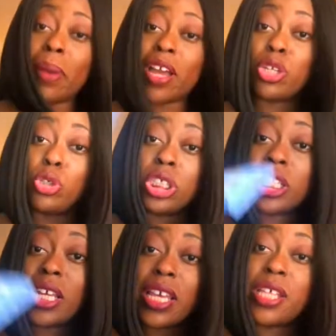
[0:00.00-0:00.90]
But
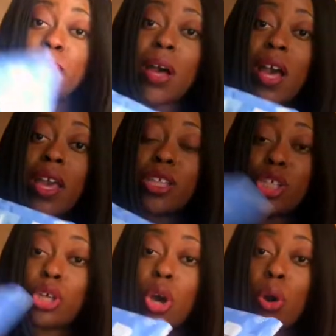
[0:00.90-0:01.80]
Neutrogena is my
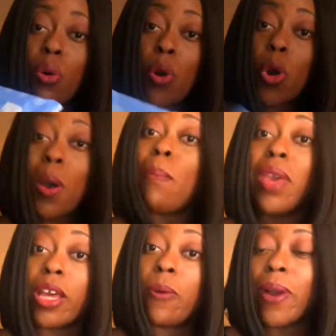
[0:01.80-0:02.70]
to-go
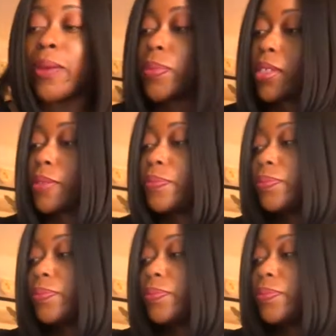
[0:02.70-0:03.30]
makeup wipes.